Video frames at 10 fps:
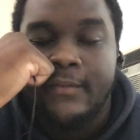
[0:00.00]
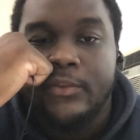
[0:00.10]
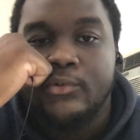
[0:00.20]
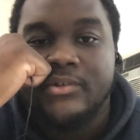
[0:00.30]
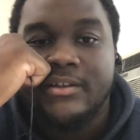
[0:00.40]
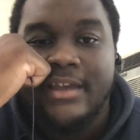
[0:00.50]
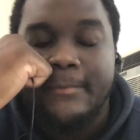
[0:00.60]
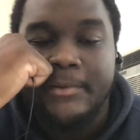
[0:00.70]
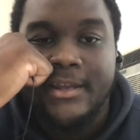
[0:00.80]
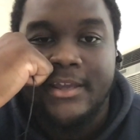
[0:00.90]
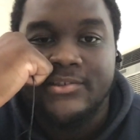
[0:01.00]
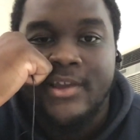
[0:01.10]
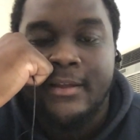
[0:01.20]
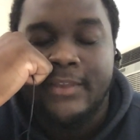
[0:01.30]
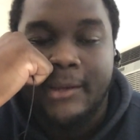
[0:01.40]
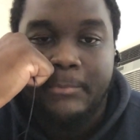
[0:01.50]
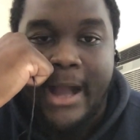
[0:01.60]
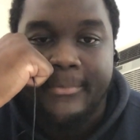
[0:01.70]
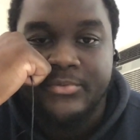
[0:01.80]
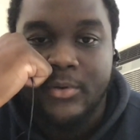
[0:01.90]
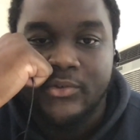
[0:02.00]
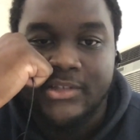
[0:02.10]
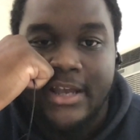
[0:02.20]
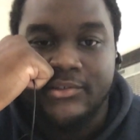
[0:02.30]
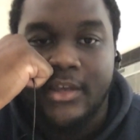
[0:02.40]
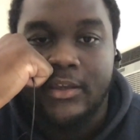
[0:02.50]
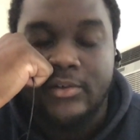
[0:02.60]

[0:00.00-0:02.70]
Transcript: Those are the type of niggas that Pop Smoke sounds like.